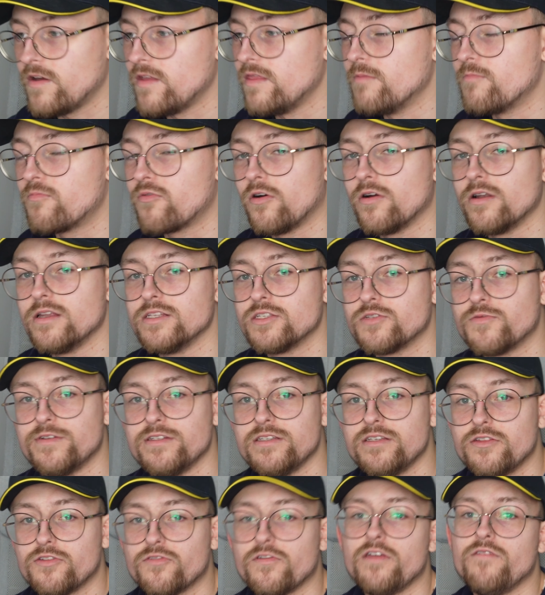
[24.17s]
and the Breitling
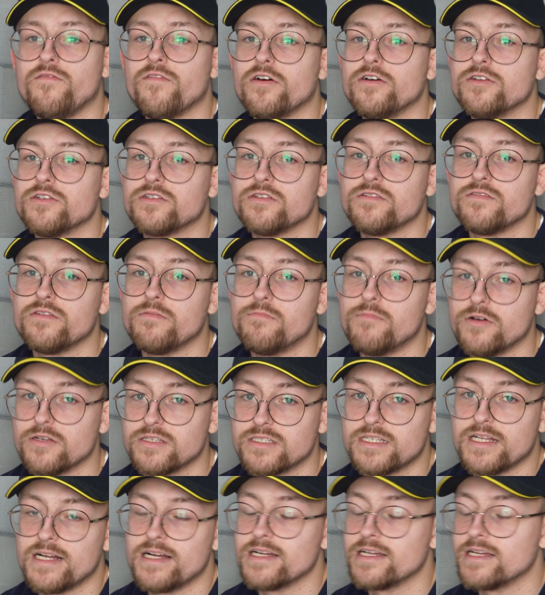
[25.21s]
23 version of the
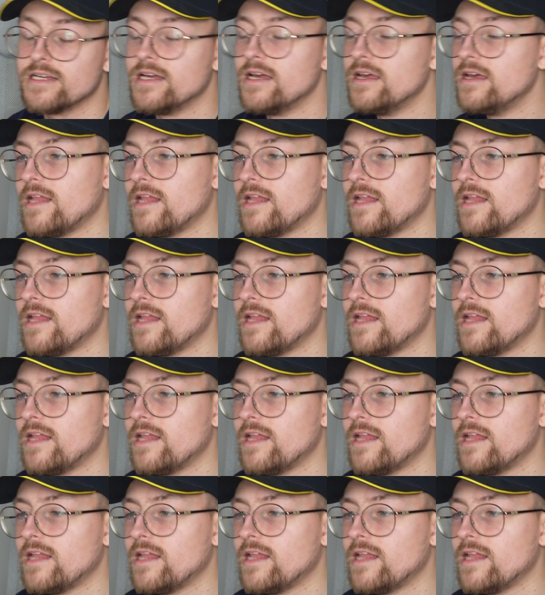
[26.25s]
Mustang.